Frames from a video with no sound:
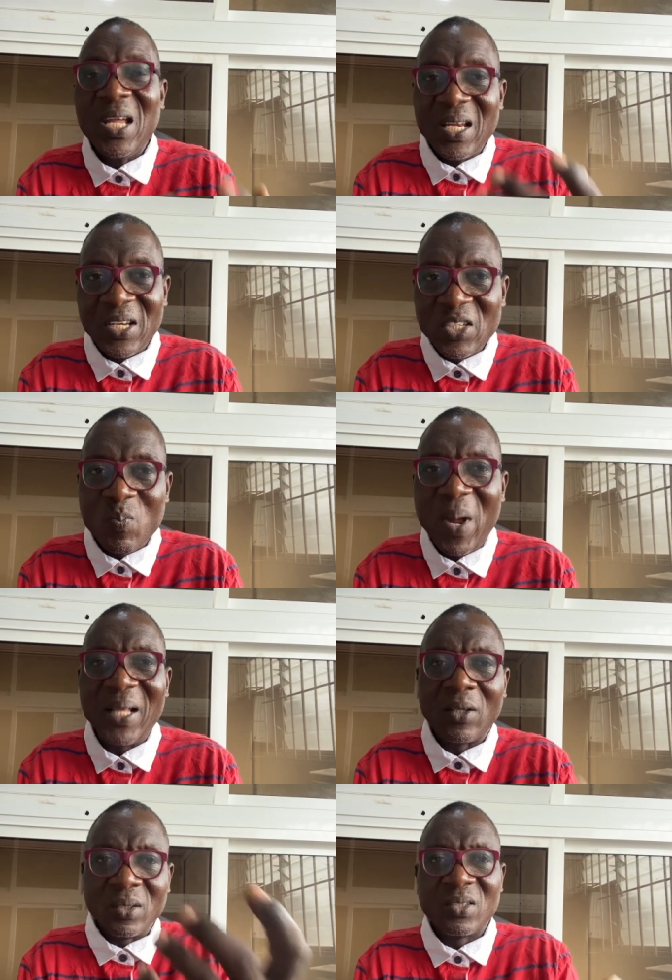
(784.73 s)
These
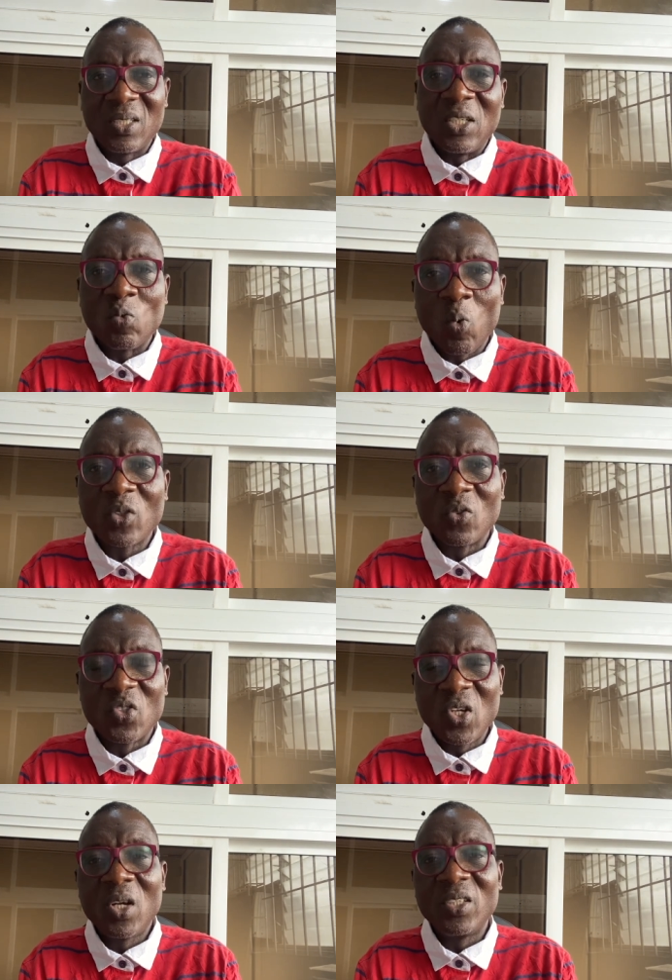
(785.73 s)
methods is what
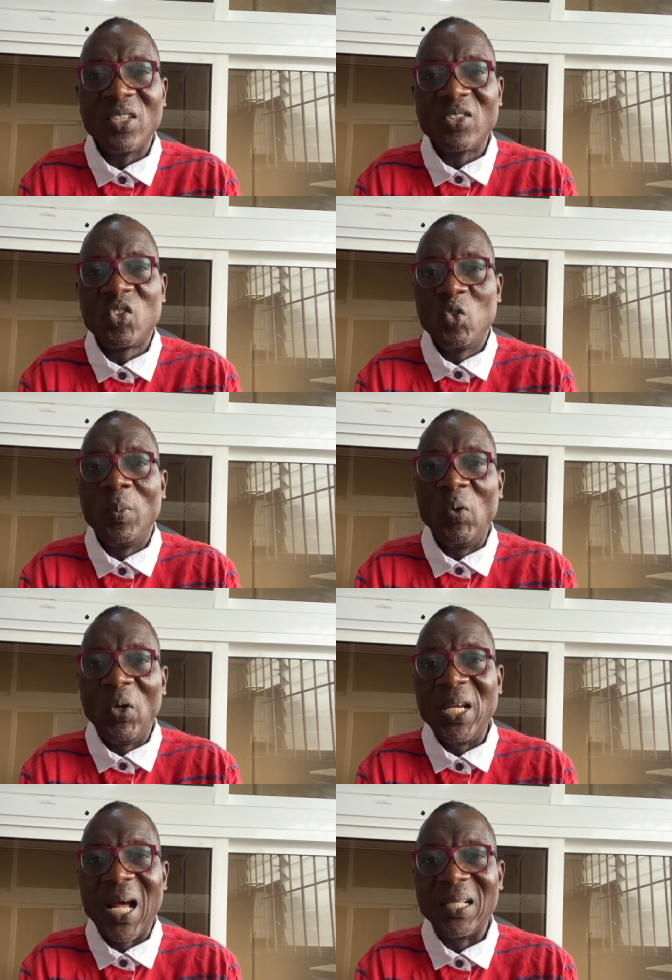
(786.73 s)
sociologists should be
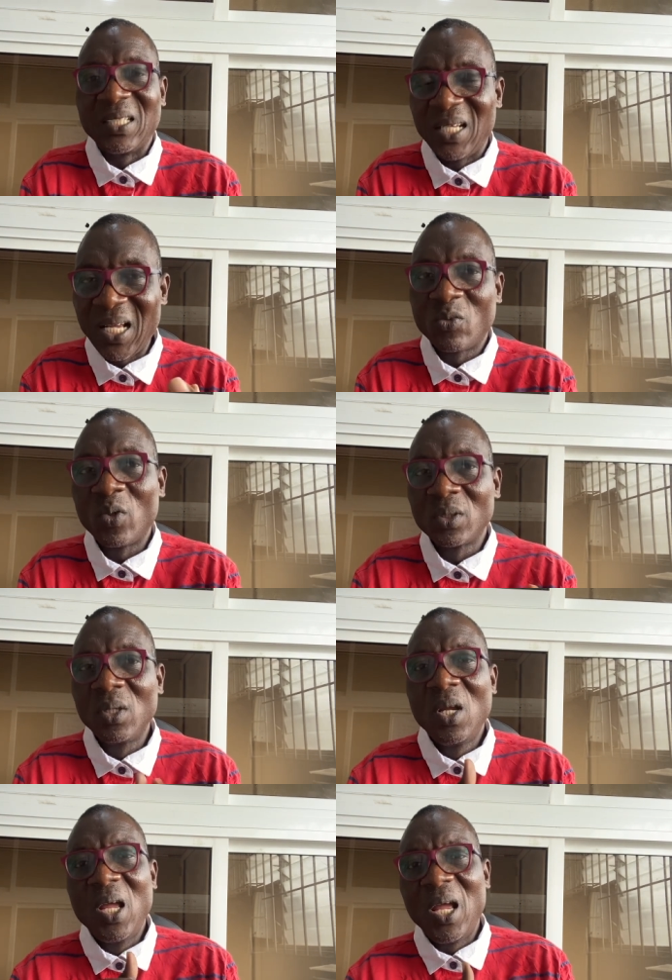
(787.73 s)
looking at. That's what
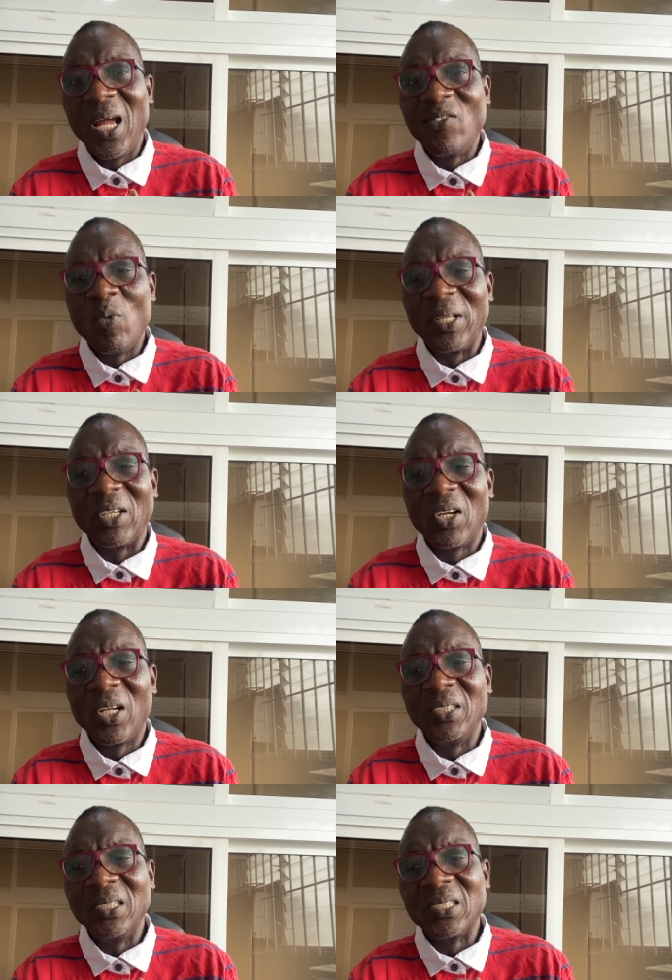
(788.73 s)

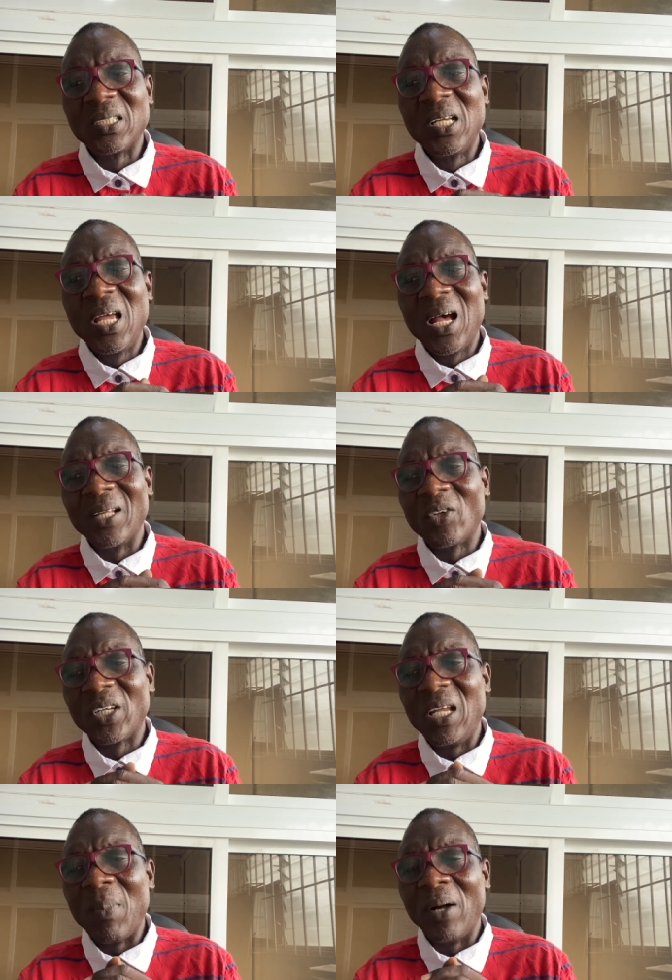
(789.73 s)
ethnomethodologists are
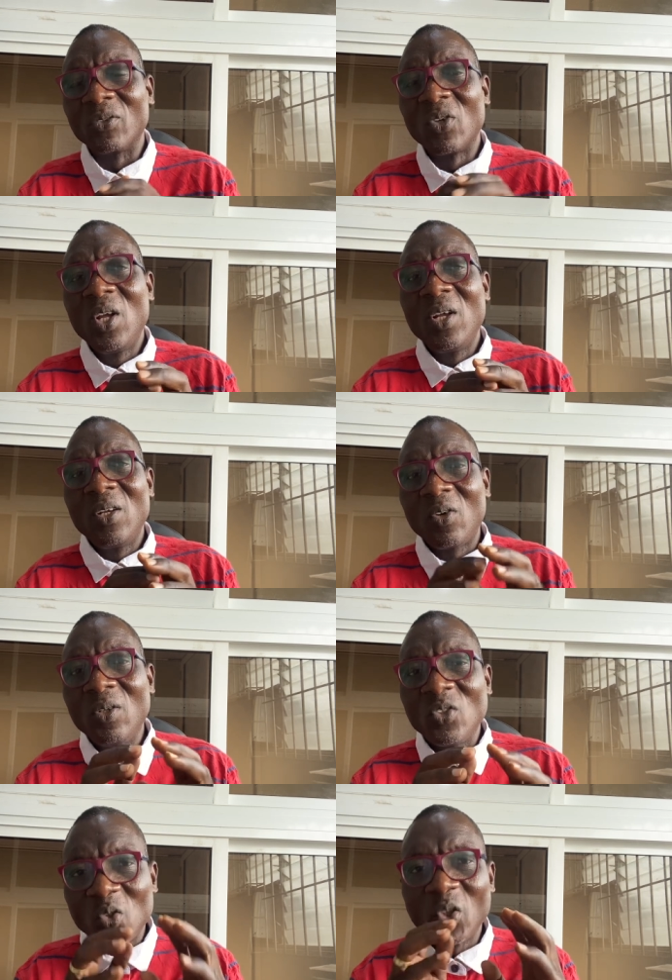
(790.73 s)
talking about.
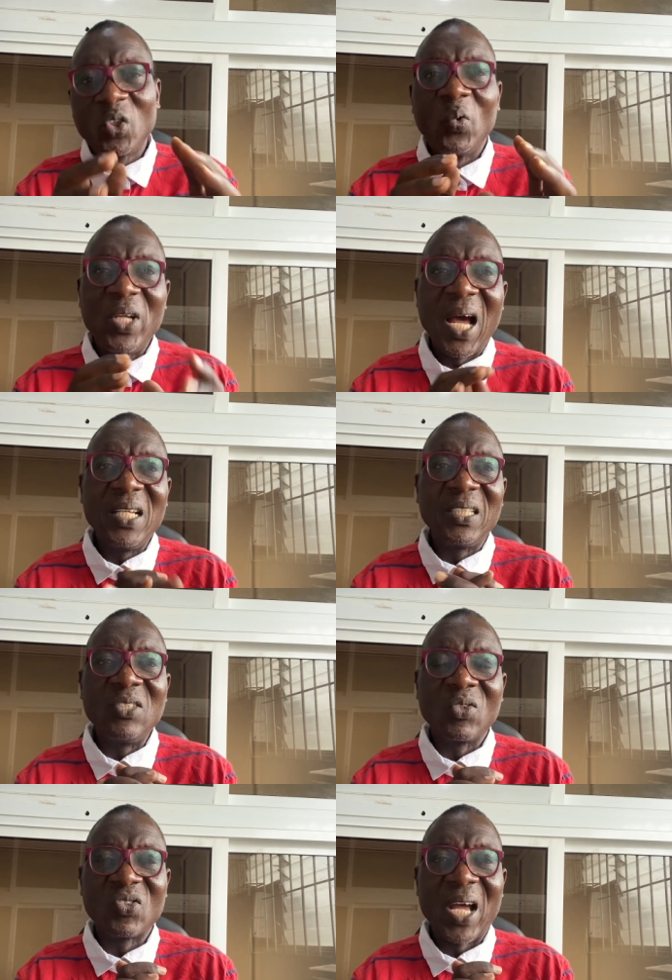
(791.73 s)
Social reality in
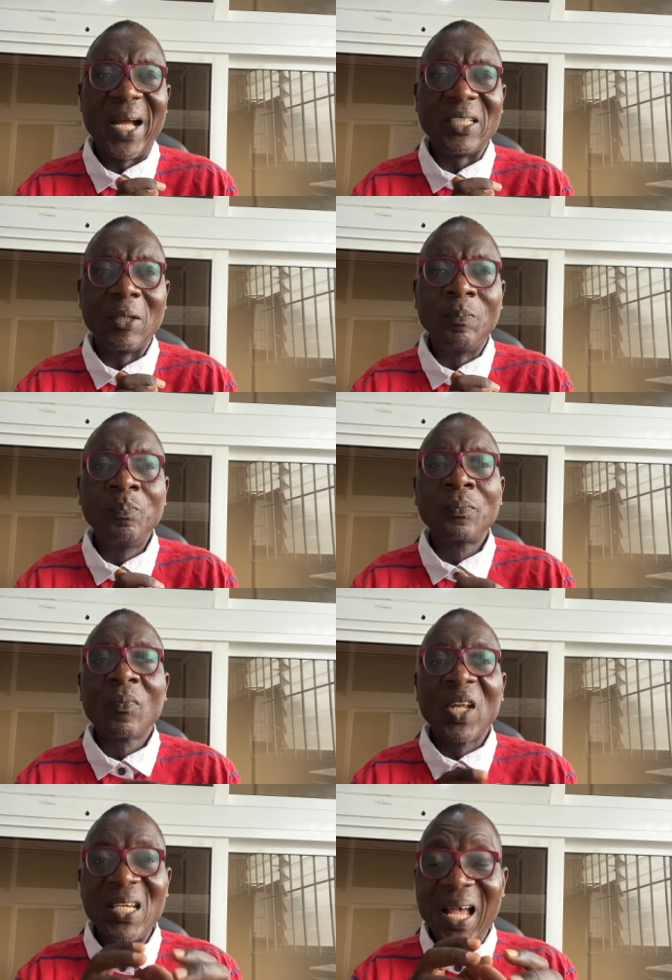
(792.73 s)
society.
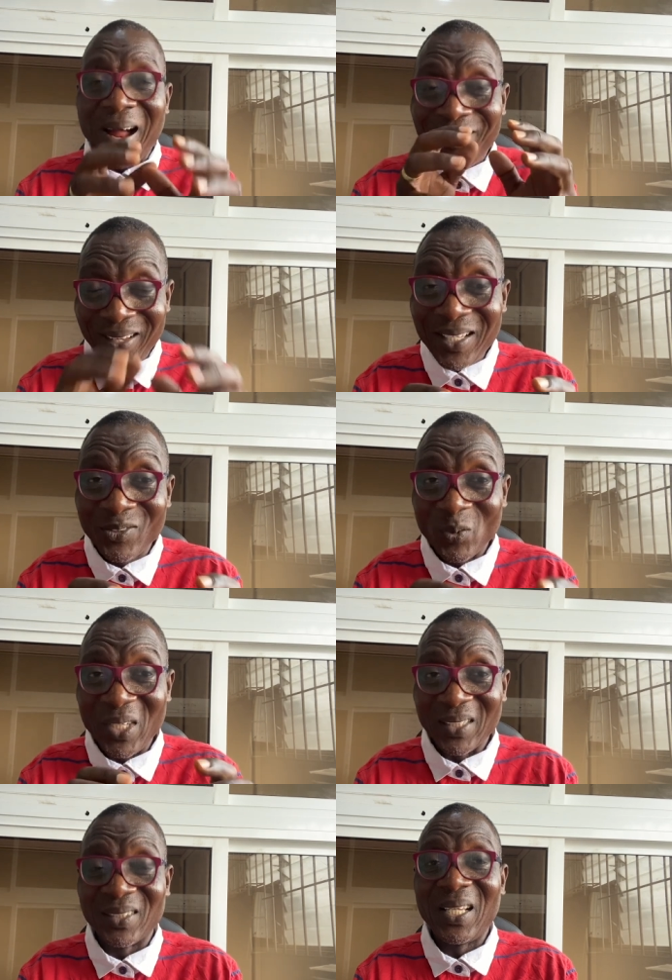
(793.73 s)
They are real to
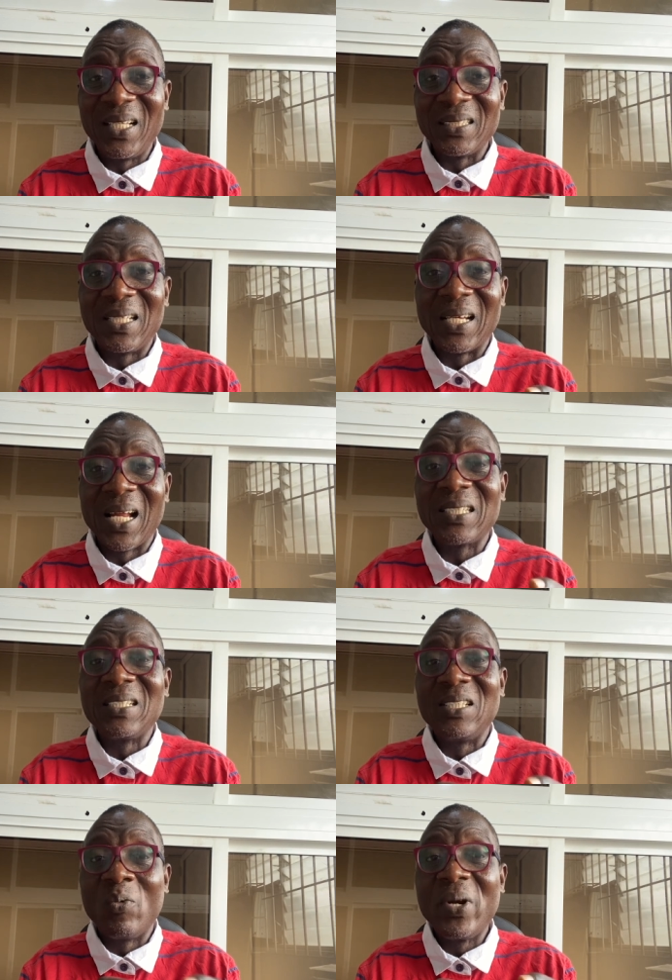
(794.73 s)
the extent that that
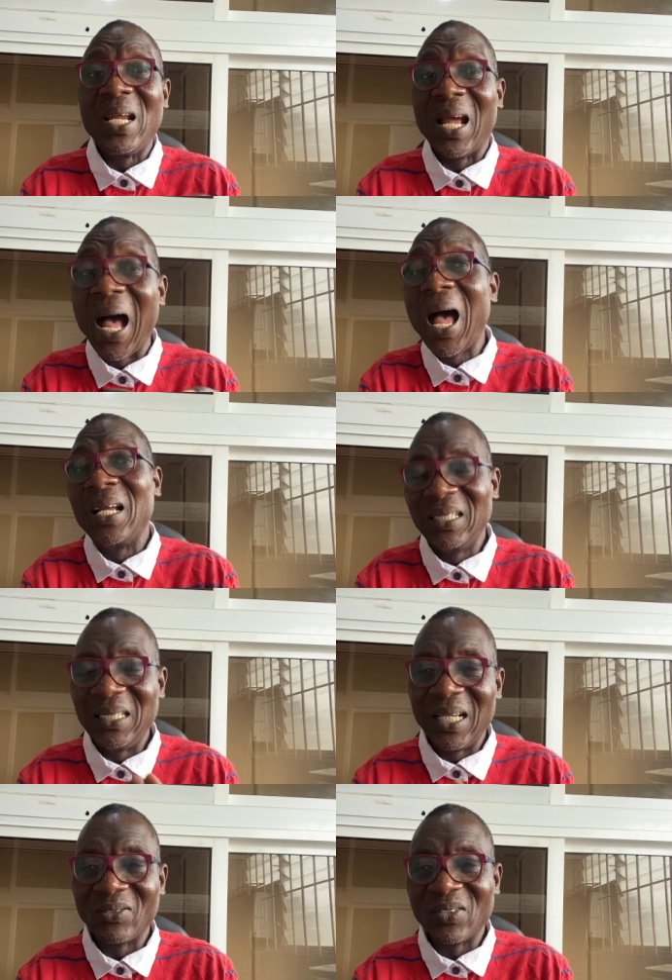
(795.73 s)
is the way they are in
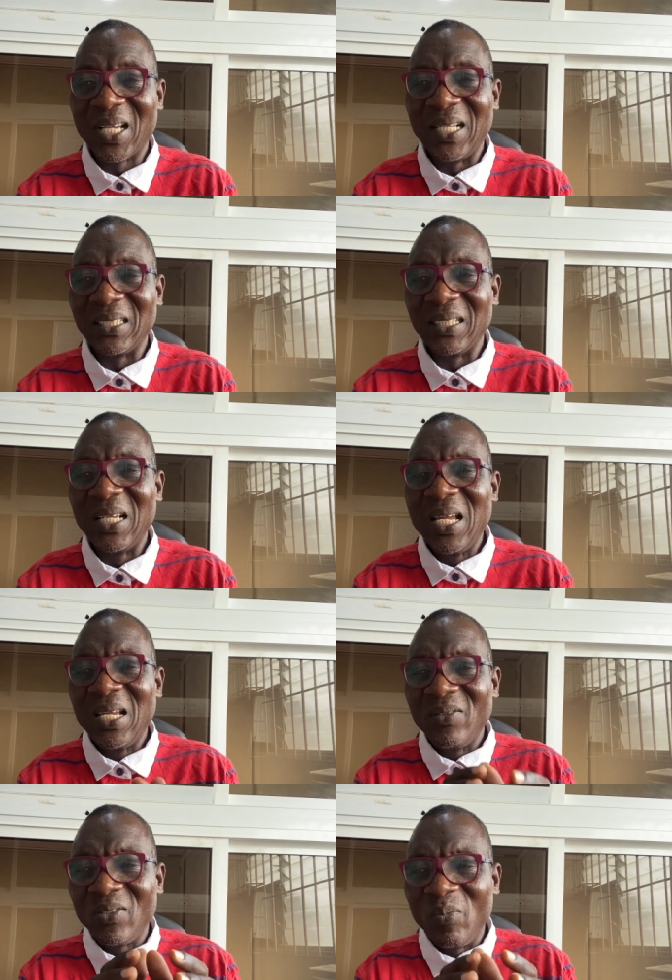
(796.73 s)
their society.
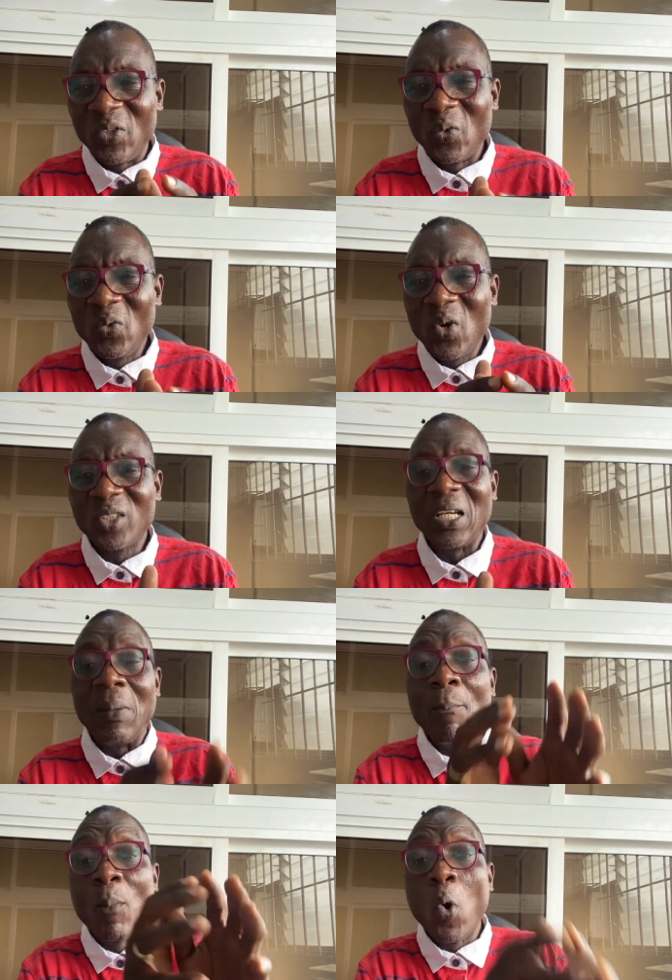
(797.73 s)
We should not
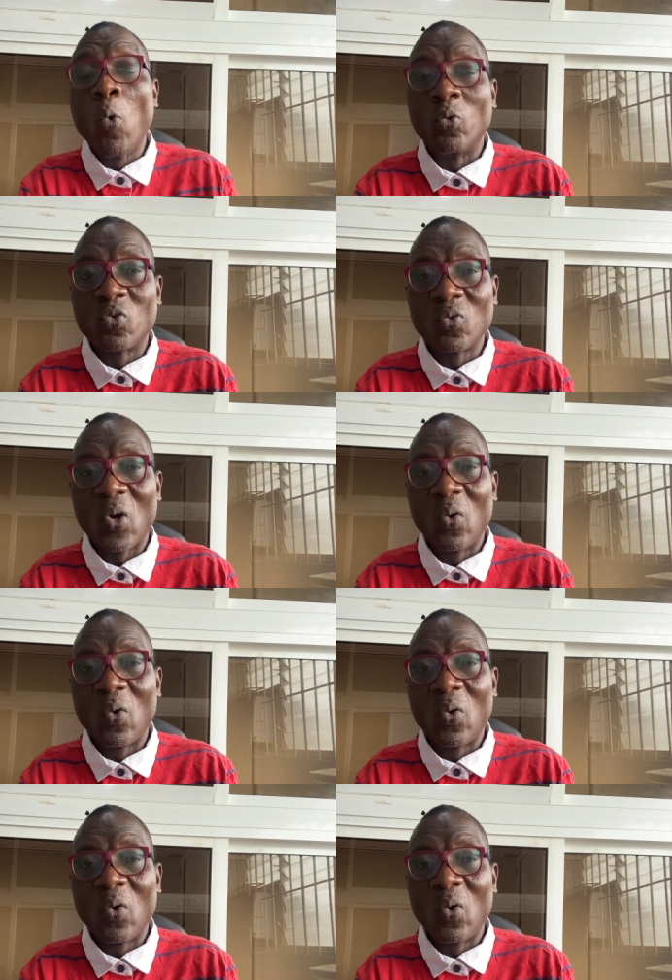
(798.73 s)
impose